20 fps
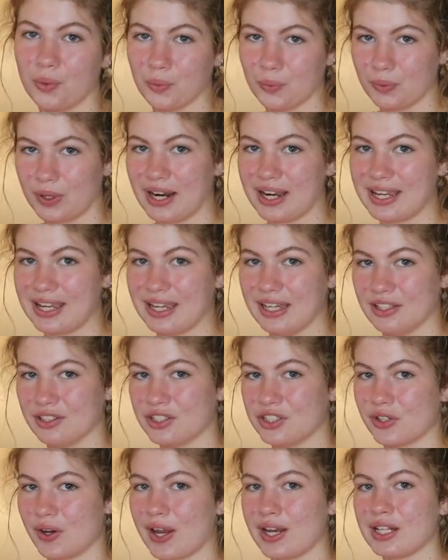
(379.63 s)
right
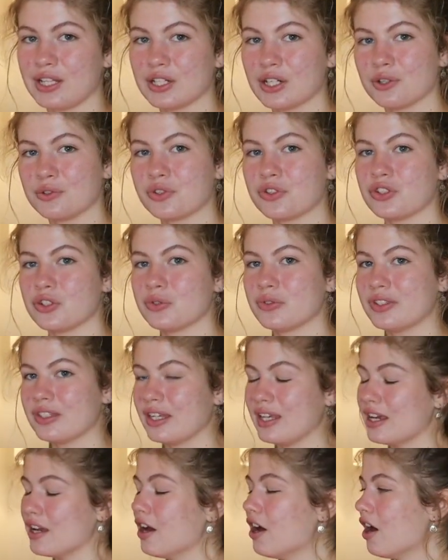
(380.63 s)
hand. So any notes you
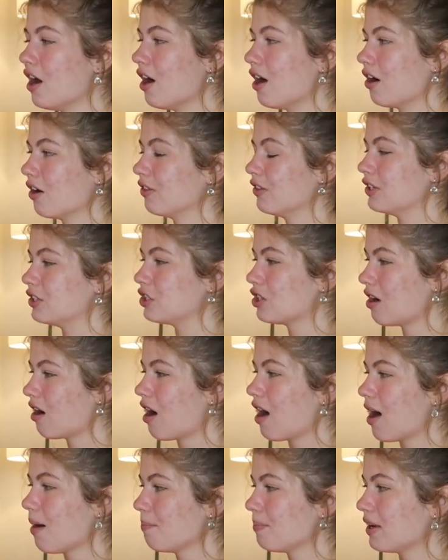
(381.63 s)
see on the
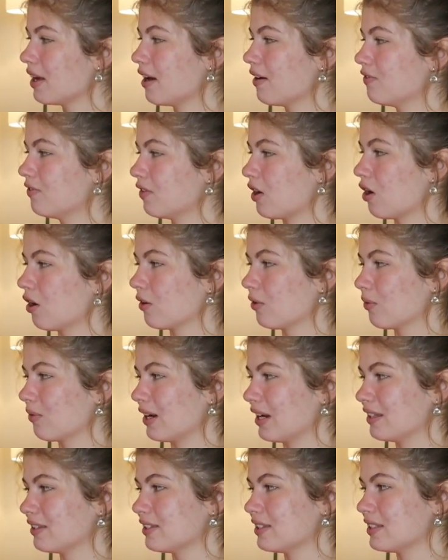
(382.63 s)
top of our
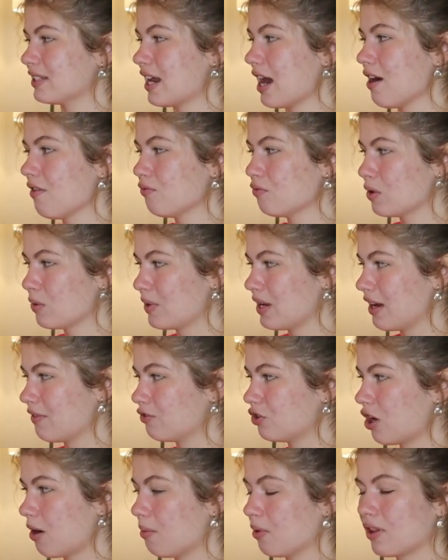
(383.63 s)
grand staff where we
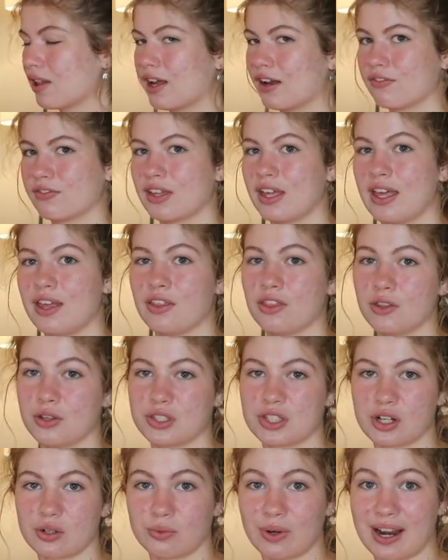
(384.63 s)
have treble clef,
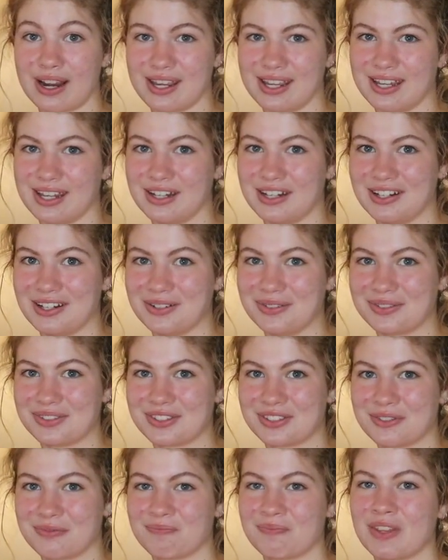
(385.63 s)
those are right hand
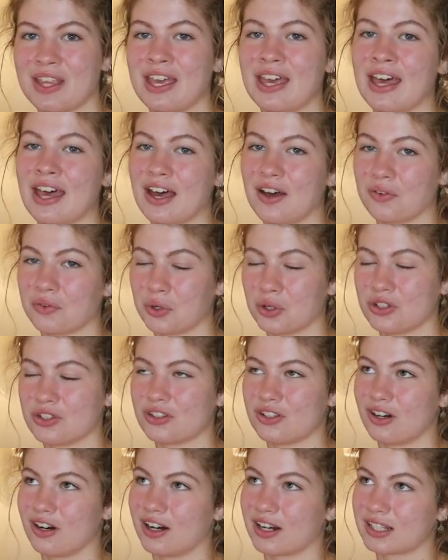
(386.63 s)
notes. Of
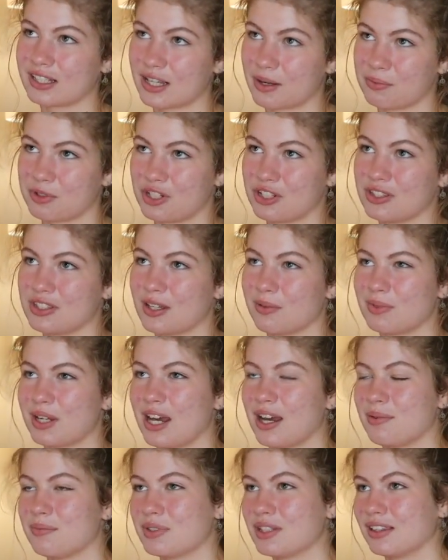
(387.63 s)
course, there are exceptions.
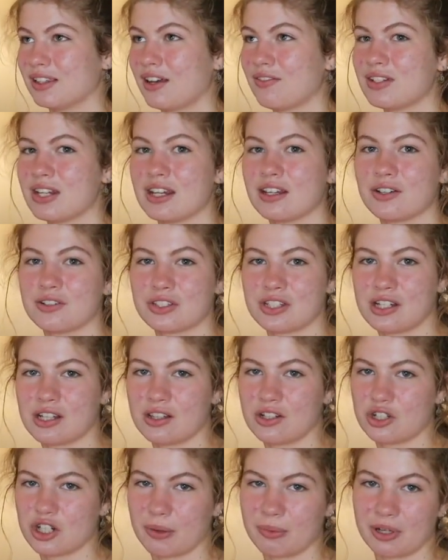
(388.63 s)
Sometimes the left hand goes
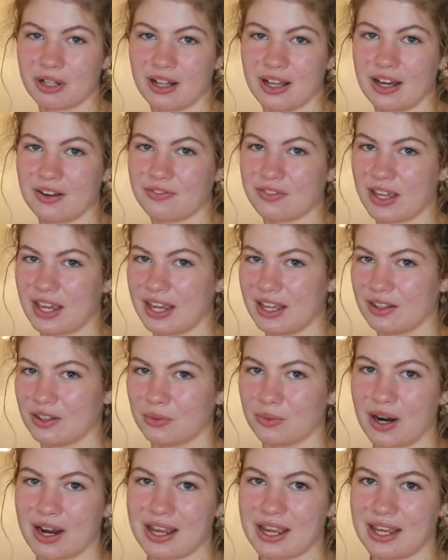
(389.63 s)
into the treble clef and
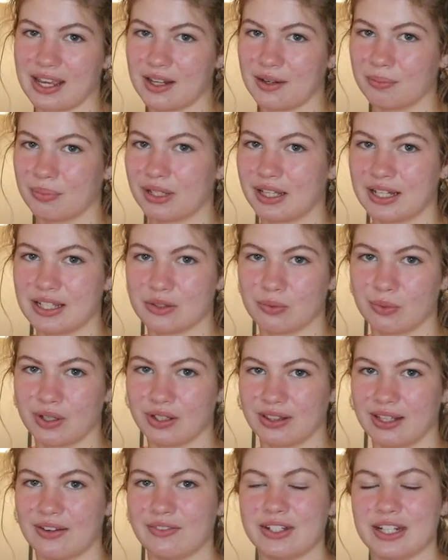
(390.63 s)
the right hand plays
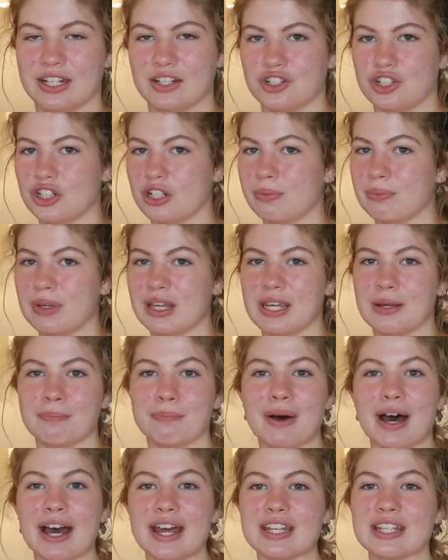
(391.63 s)
where the left hand should be,
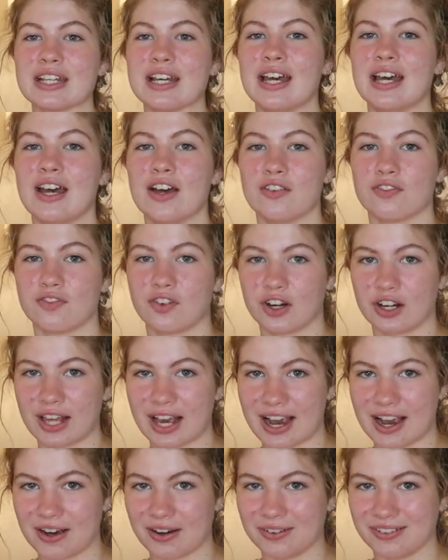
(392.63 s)
but for
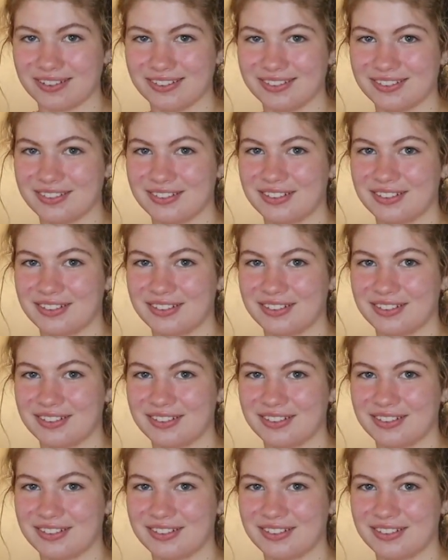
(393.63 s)
now,